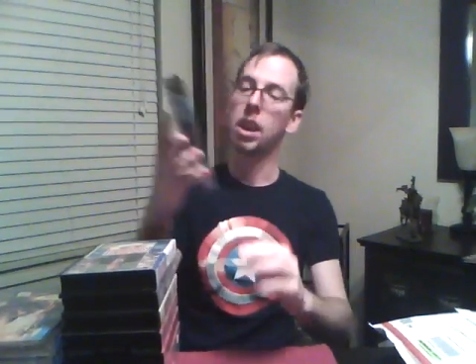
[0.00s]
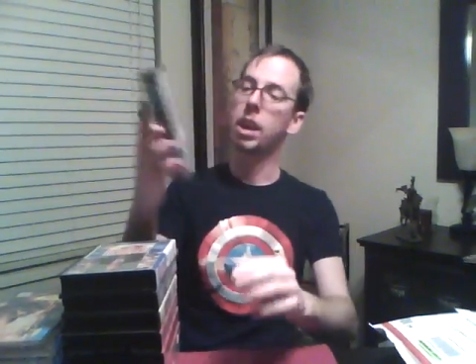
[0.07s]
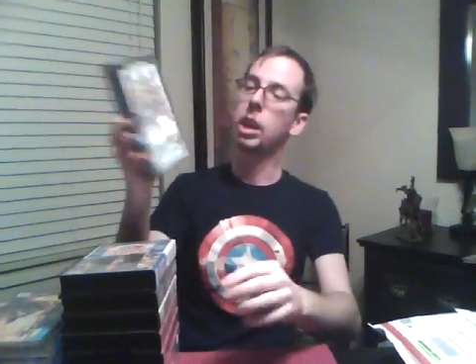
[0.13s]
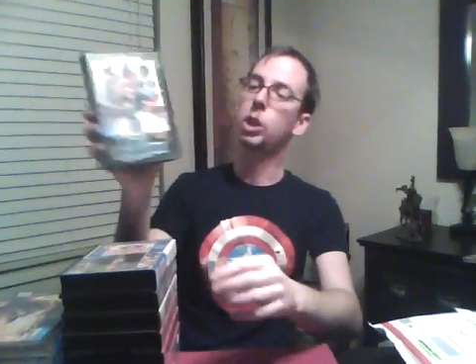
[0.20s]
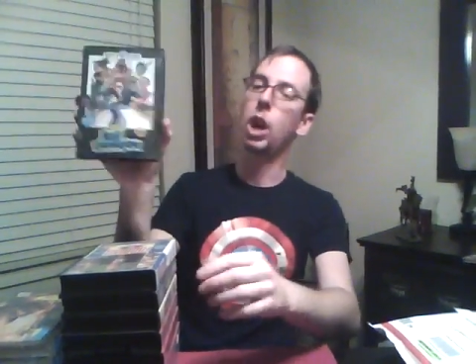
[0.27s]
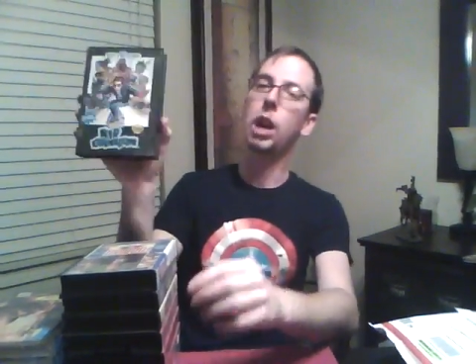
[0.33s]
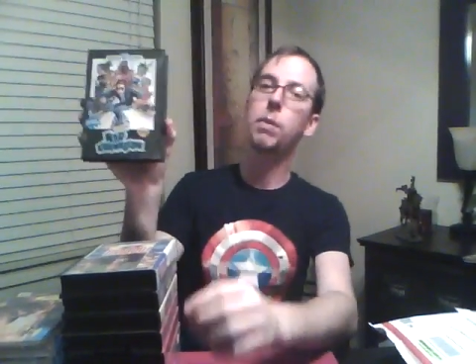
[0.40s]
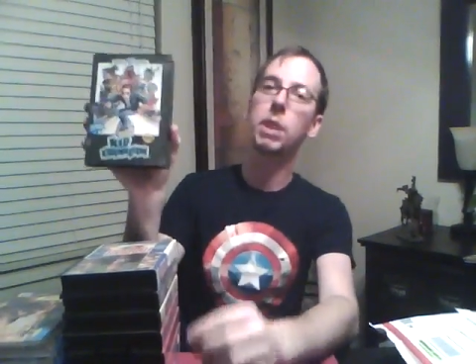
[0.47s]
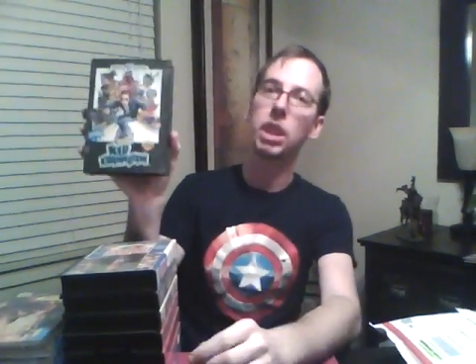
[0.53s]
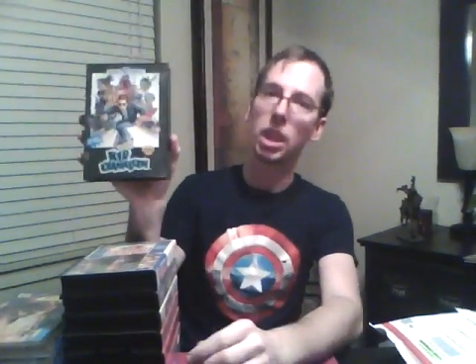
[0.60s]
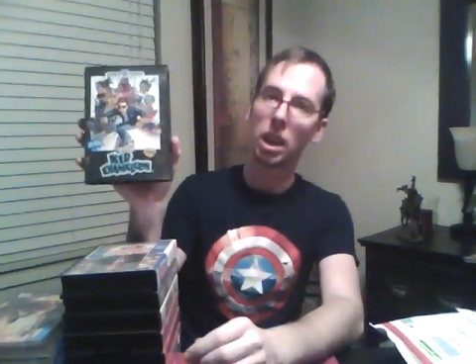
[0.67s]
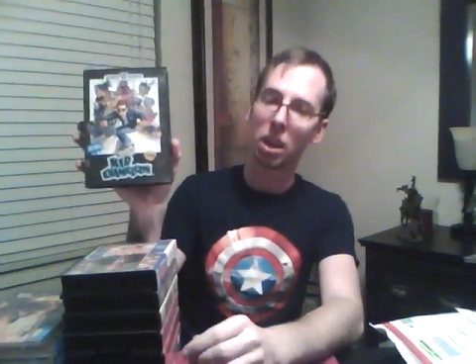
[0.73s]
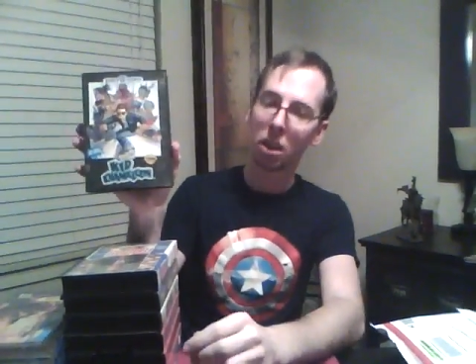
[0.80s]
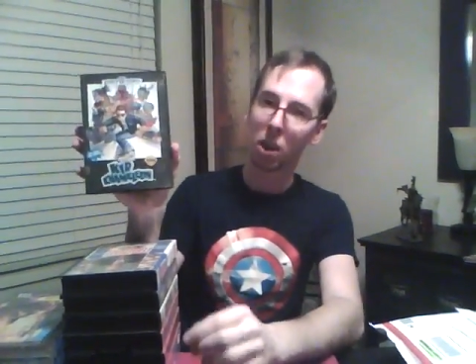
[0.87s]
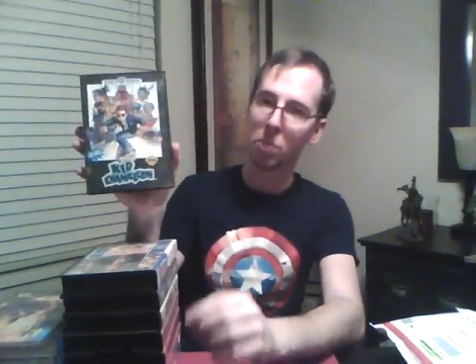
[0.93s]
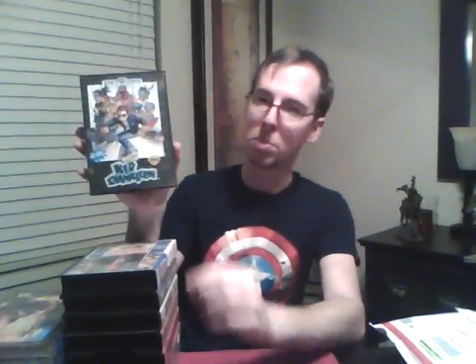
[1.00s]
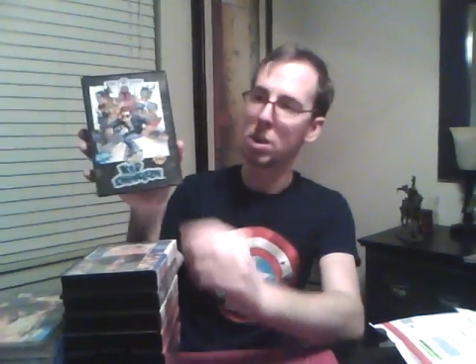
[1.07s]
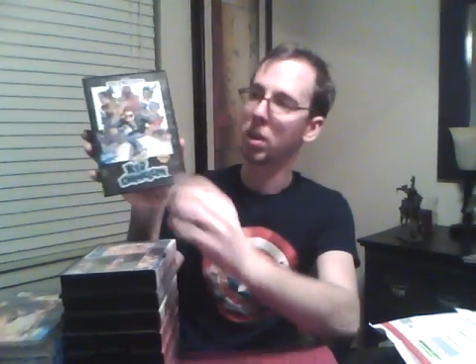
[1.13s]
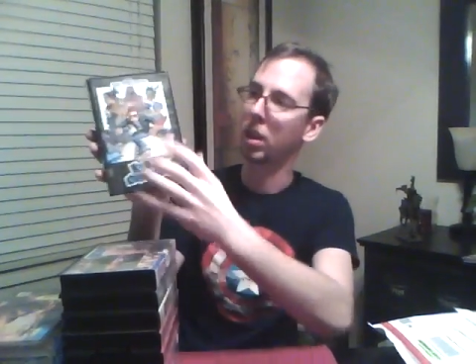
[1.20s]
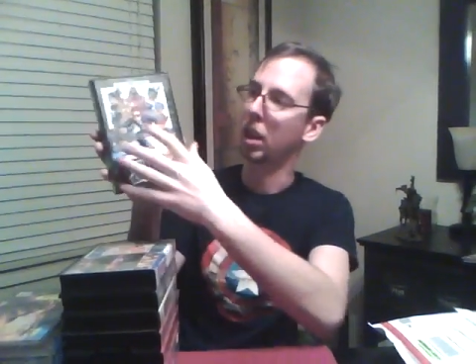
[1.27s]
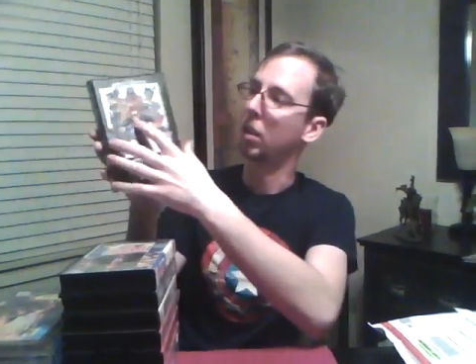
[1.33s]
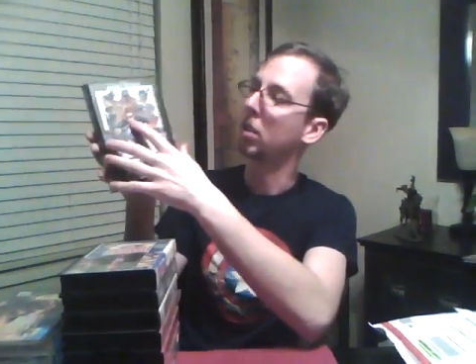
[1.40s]
He traded me Kid
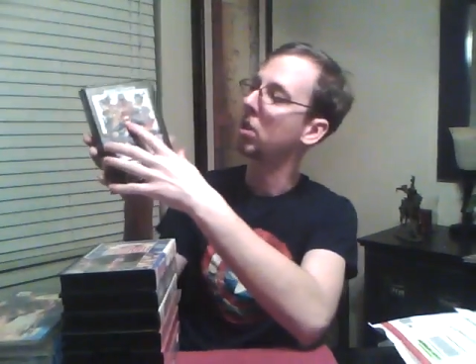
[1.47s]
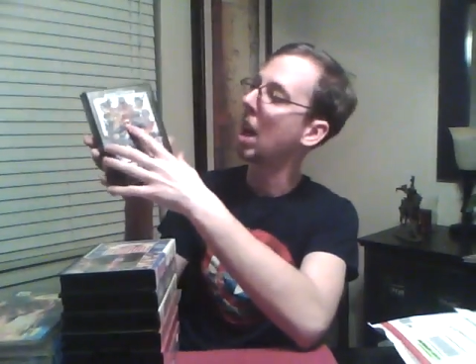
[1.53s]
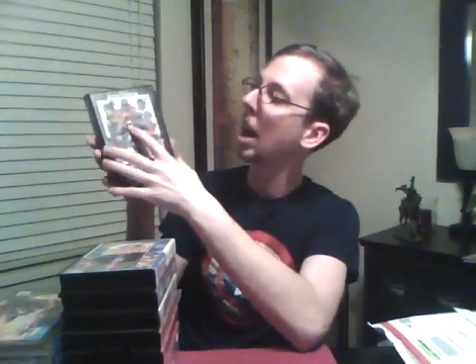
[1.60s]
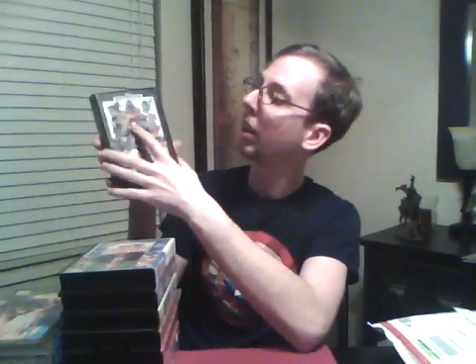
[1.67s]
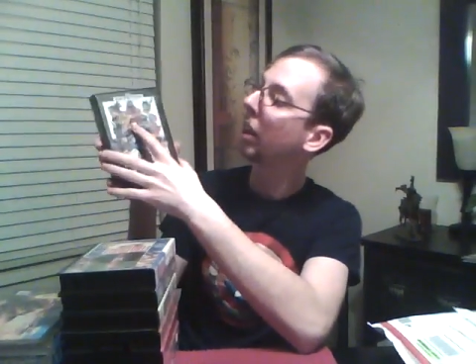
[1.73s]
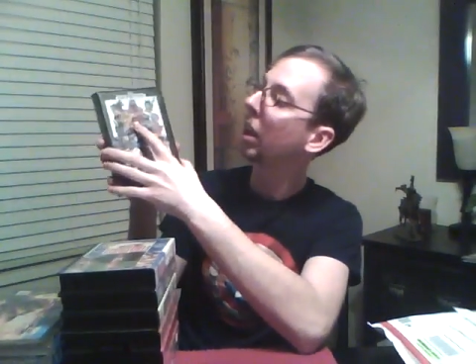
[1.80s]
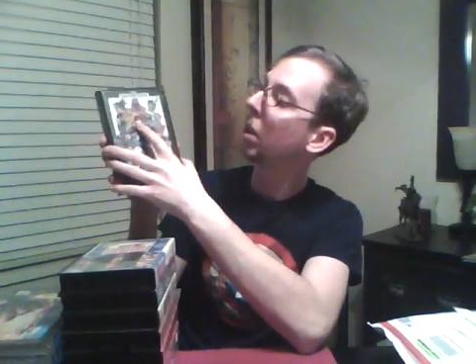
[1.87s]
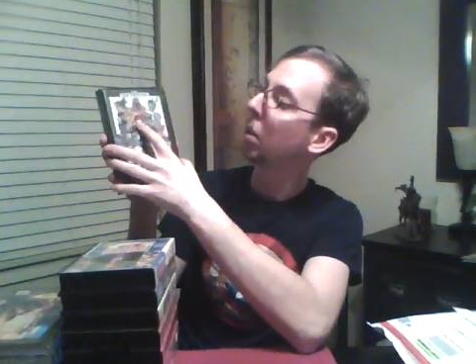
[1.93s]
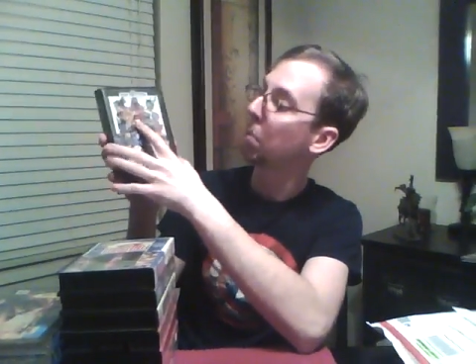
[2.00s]
Chameleon. Sadly,